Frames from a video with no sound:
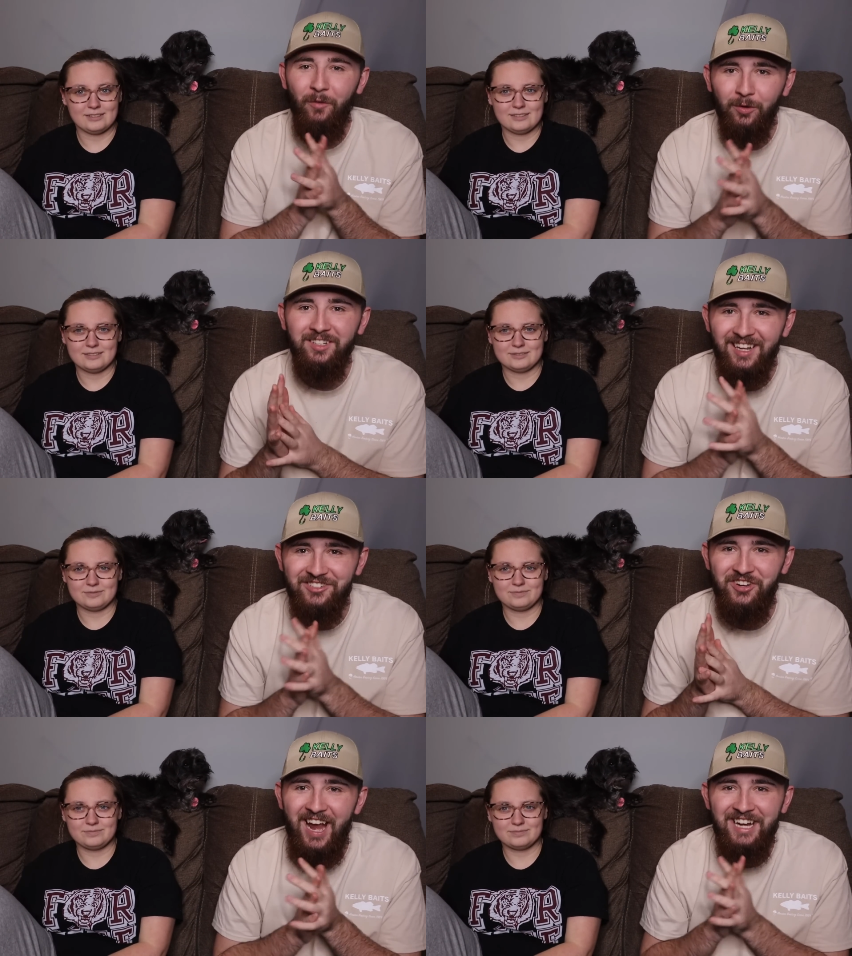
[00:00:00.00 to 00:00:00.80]
Speaker 1: for today's
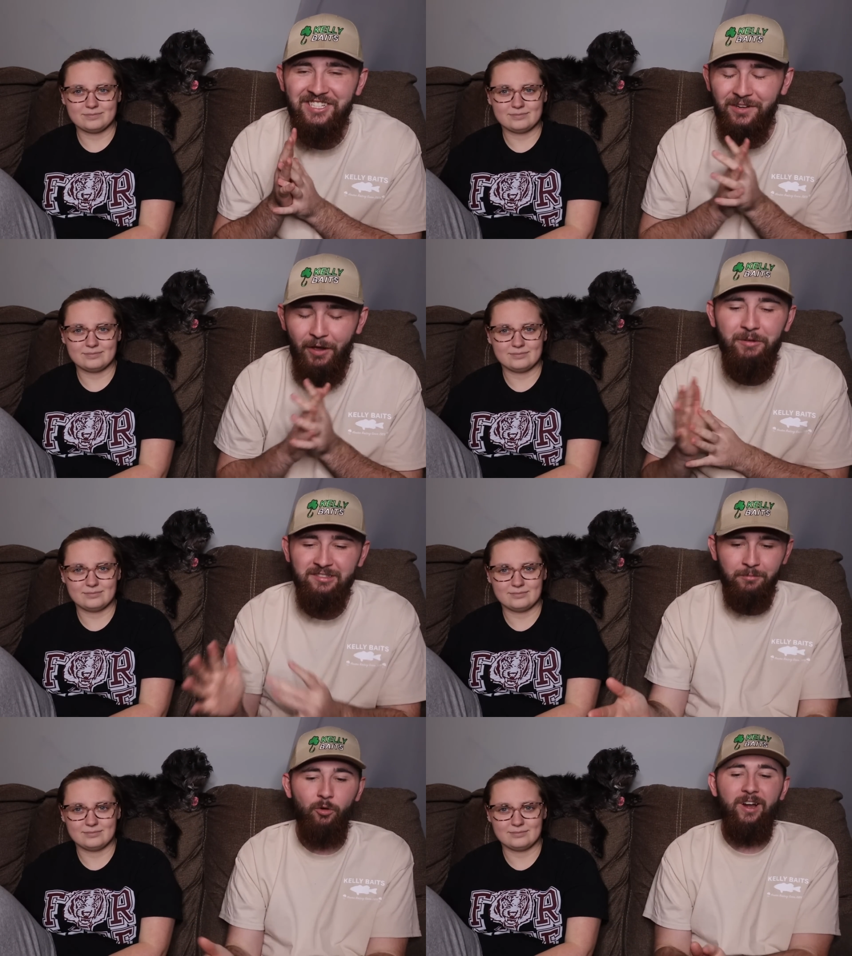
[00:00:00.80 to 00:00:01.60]
reaction. If y'all want to see
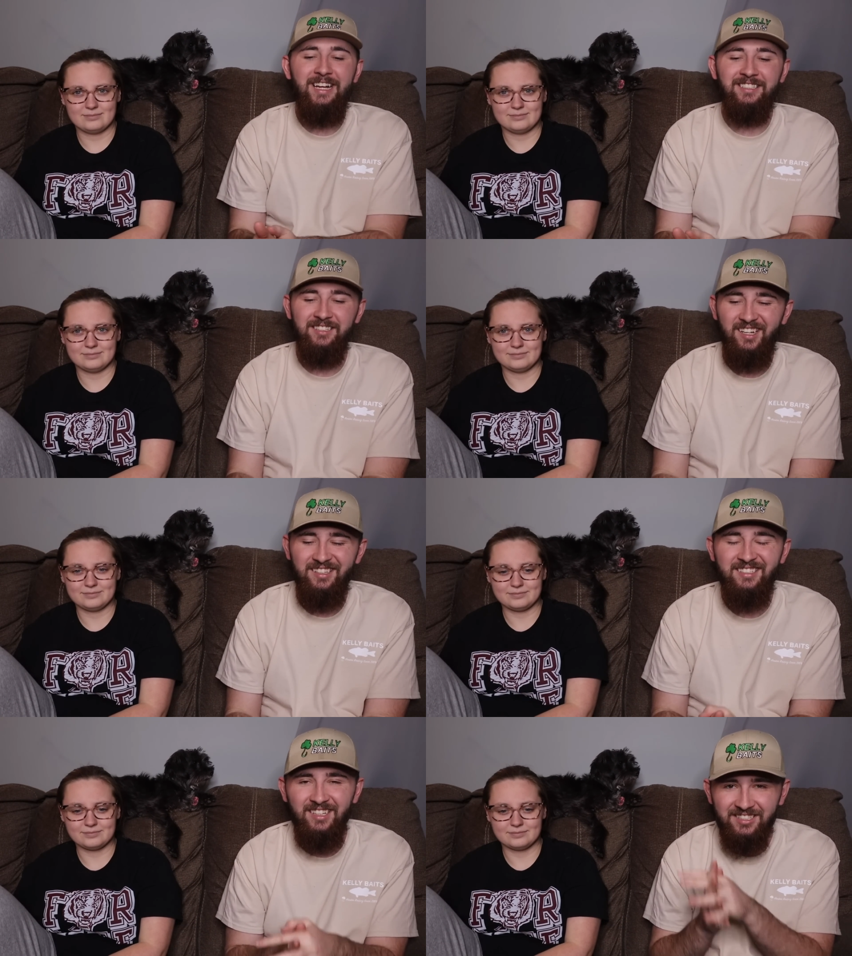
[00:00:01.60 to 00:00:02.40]
more reactions like
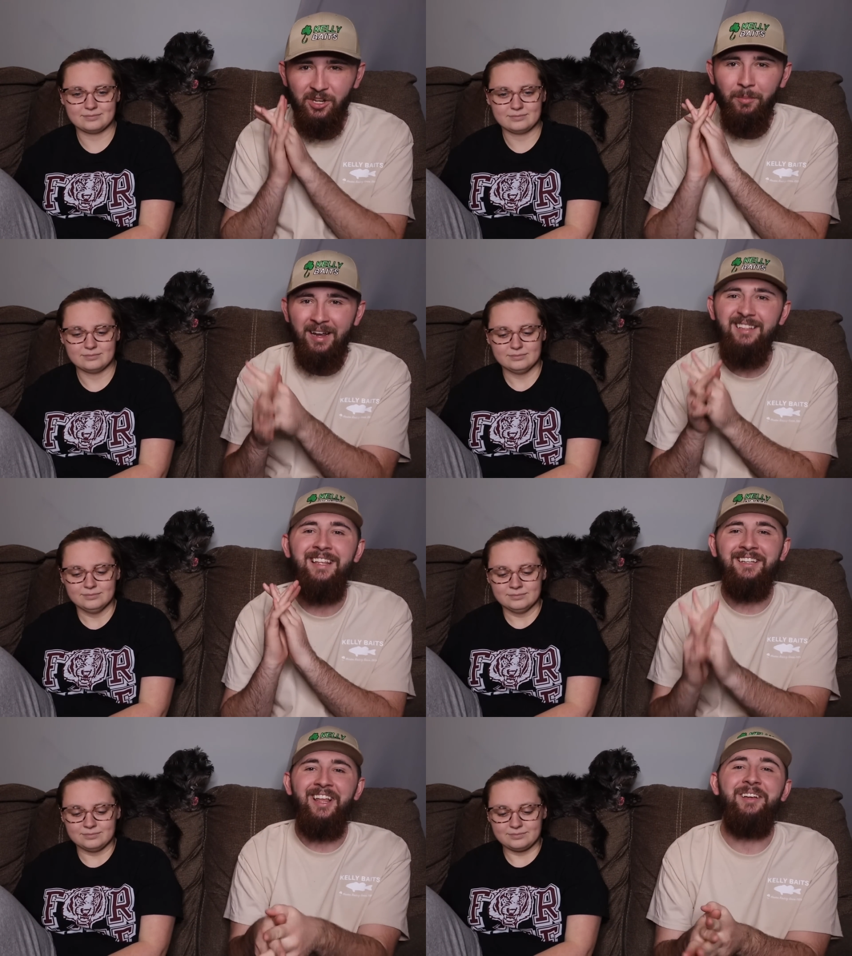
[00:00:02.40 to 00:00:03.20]
this, let us know by hitting
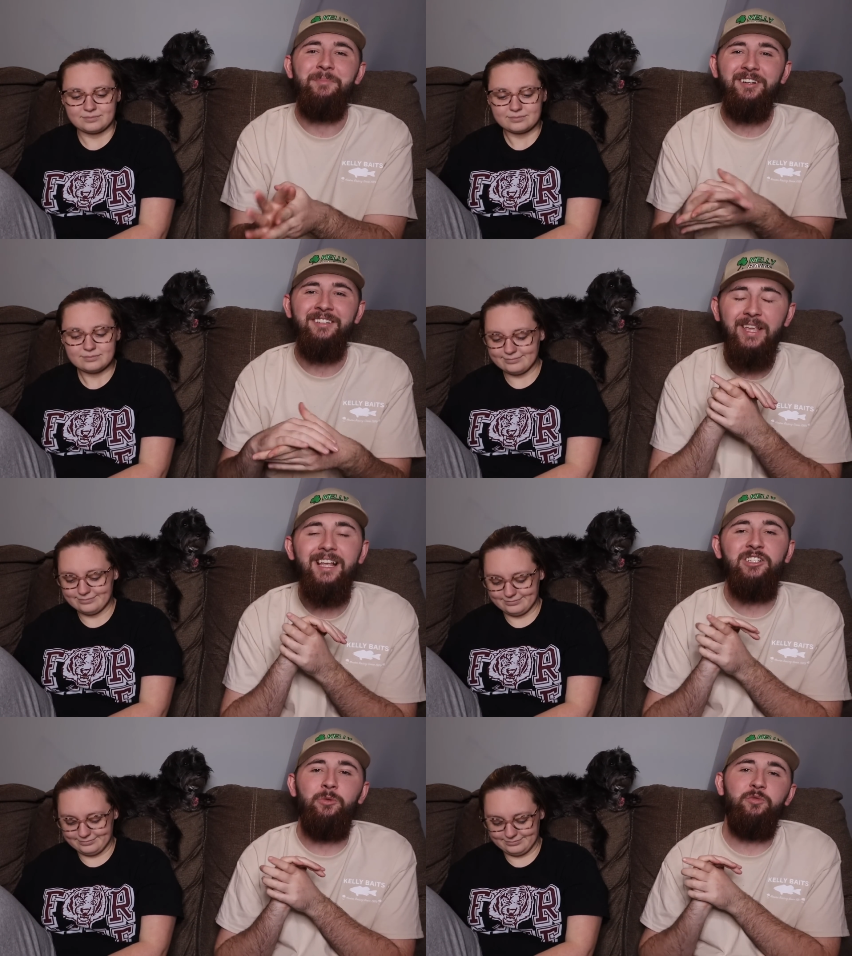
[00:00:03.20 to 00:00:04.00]
that like button. Thank you
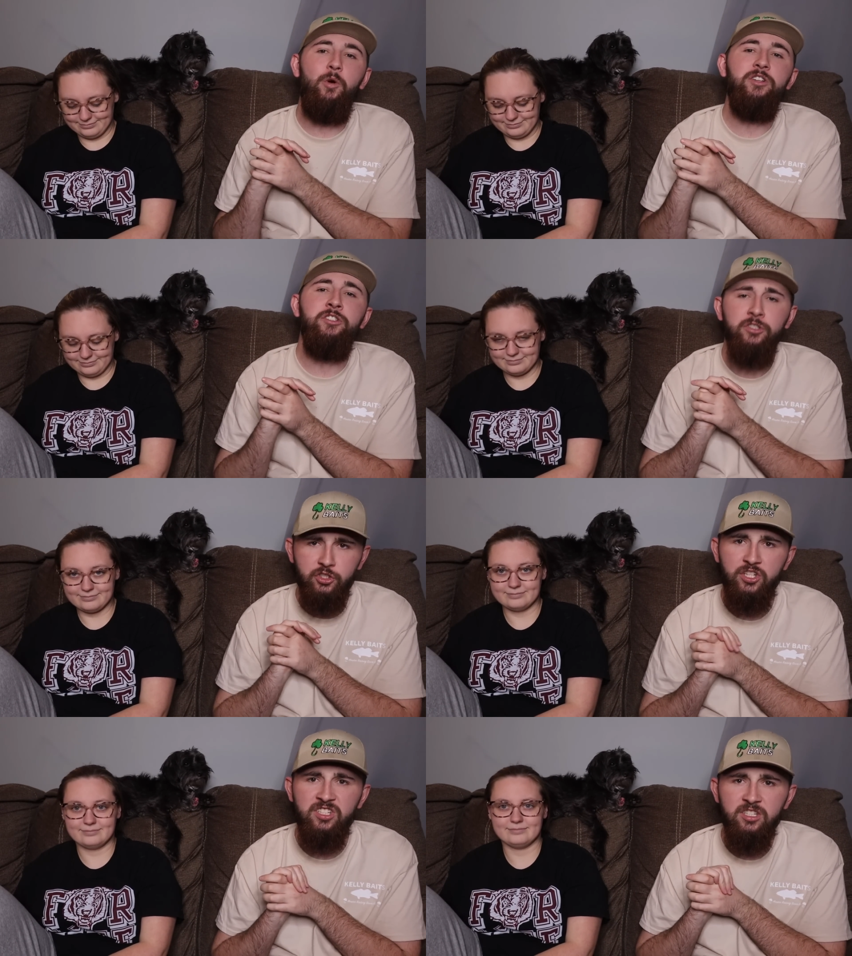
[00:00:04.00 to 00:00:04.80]
guys so much for watching.
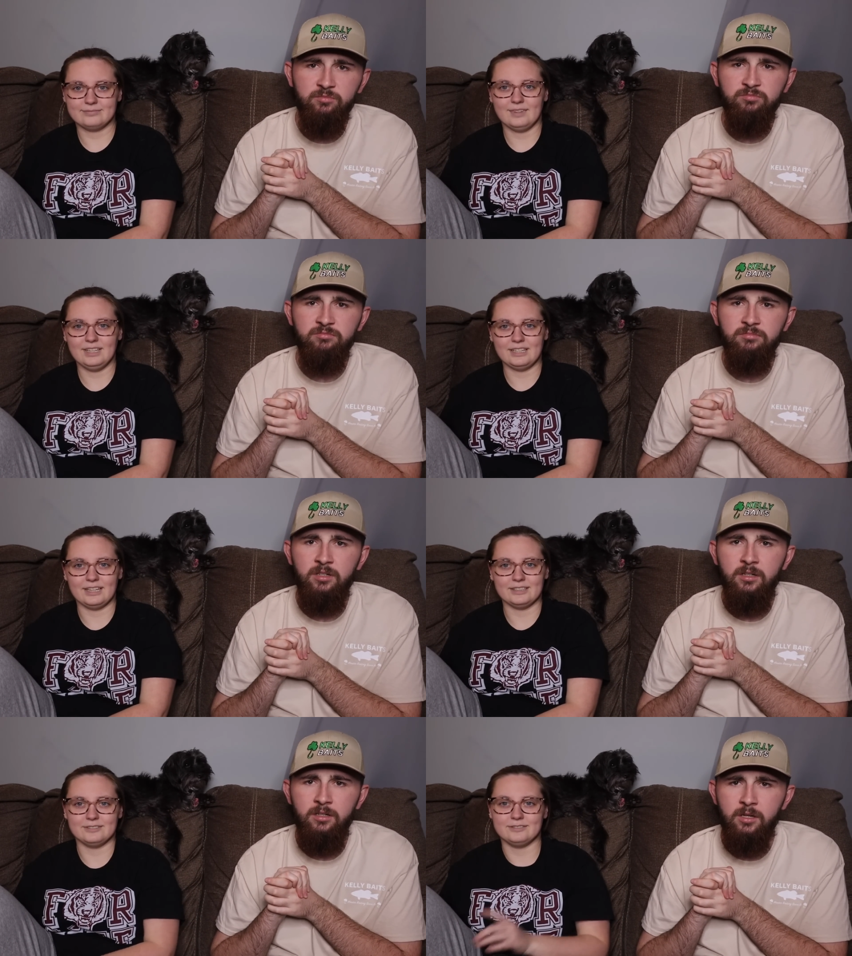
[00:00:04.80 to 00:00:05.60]
JT. And
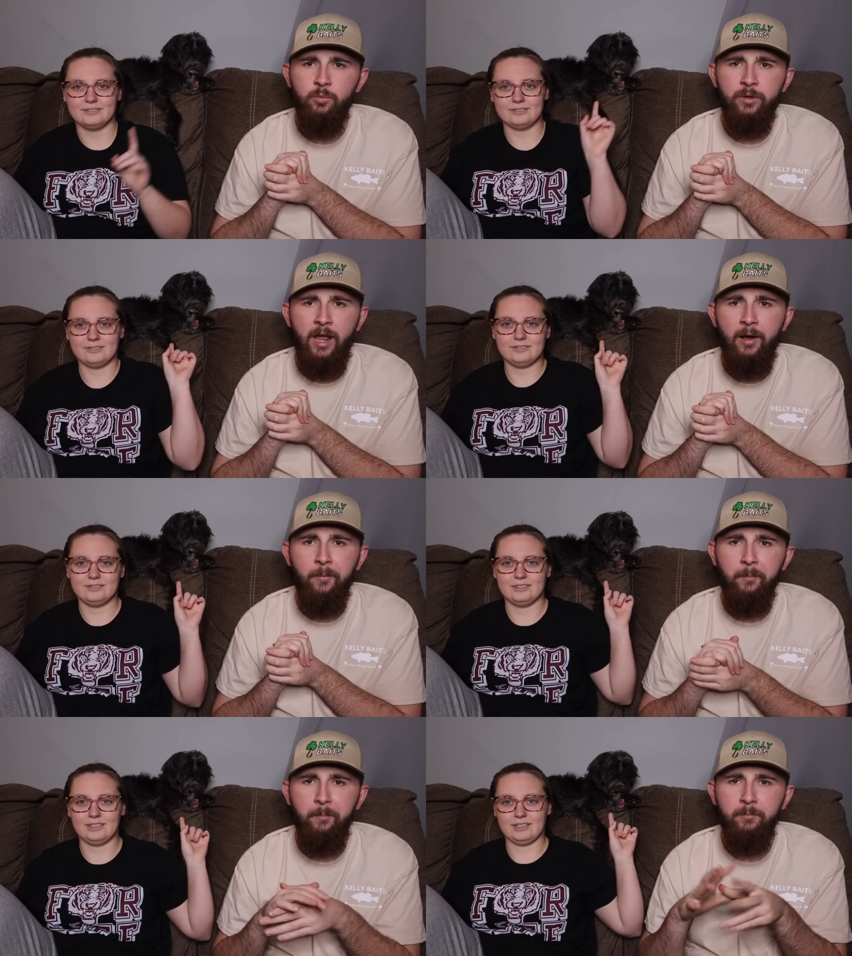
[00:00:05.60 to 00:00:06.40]
Anna. And we out.
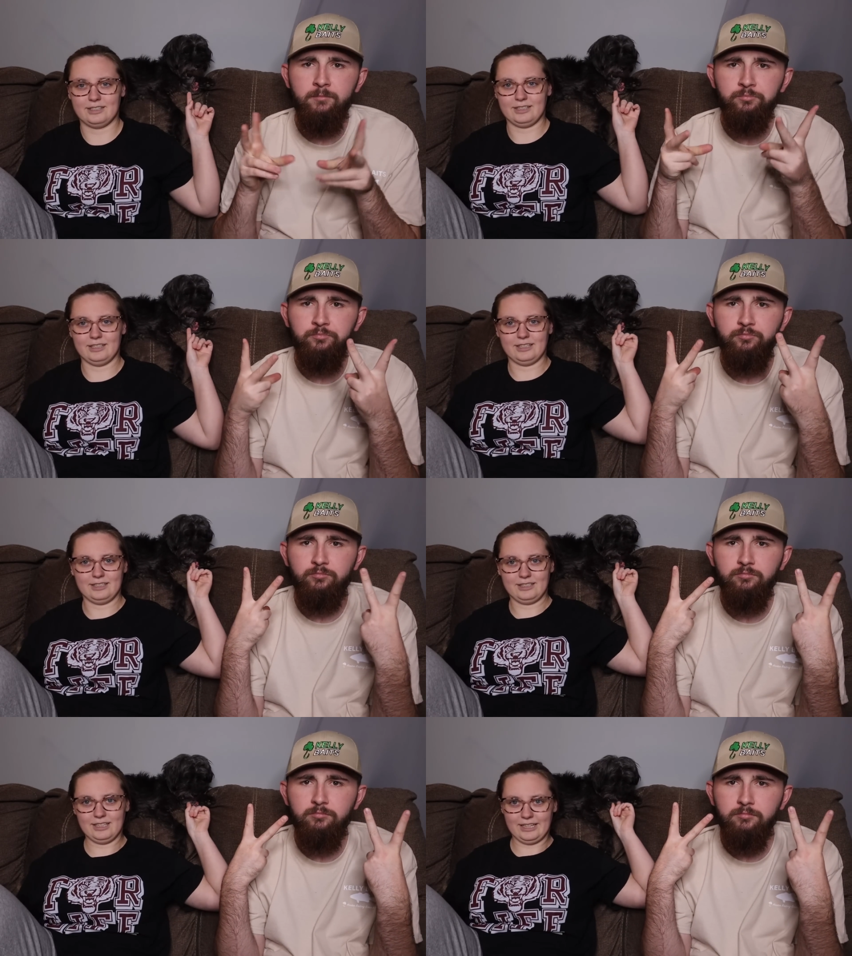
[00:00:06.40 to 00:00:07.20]

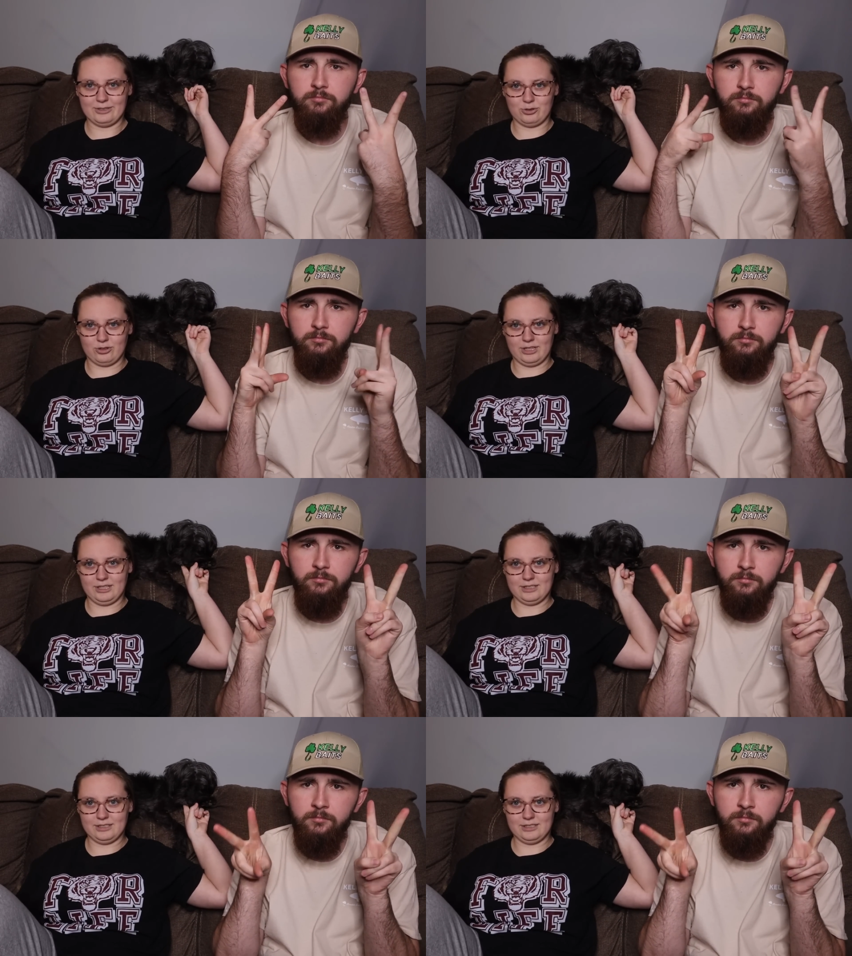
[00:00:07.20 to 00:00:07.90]
And Charlie.